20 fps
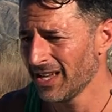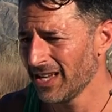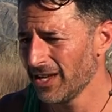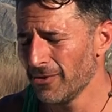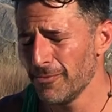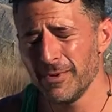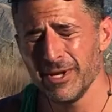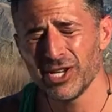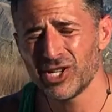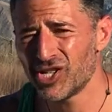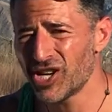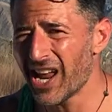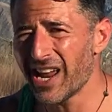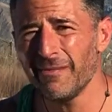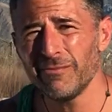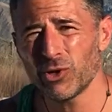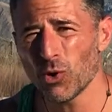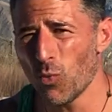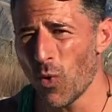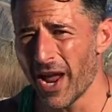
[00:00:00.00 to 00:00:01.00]
It would be a
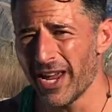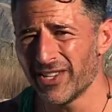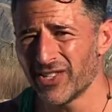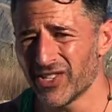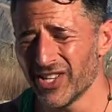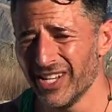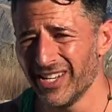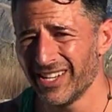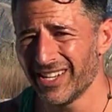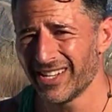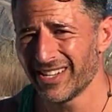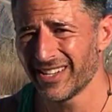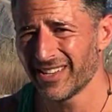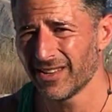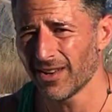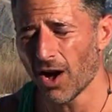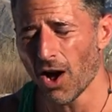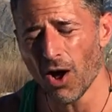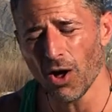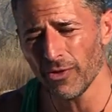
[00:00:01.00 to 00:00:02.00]
shame to waste it.
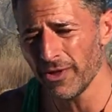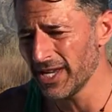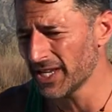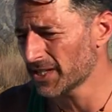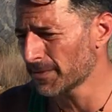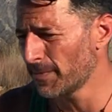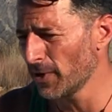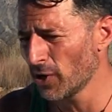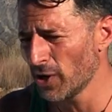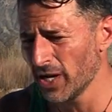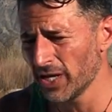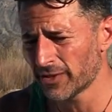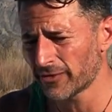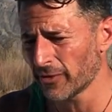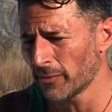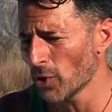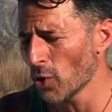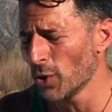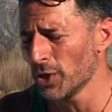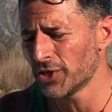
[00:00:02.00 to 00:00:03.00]
All the experience
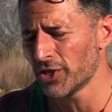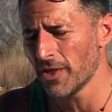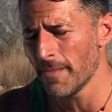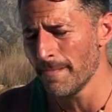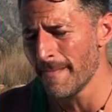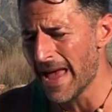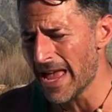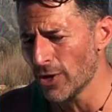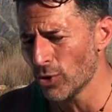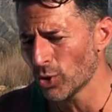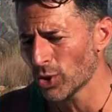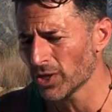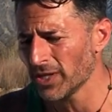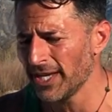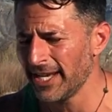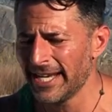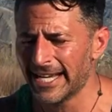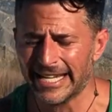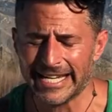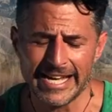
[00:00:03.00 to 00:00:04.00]
from going to the Mayo
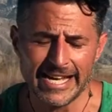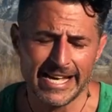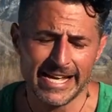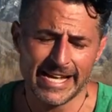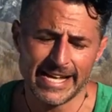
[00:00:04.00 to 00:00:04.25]
Clinic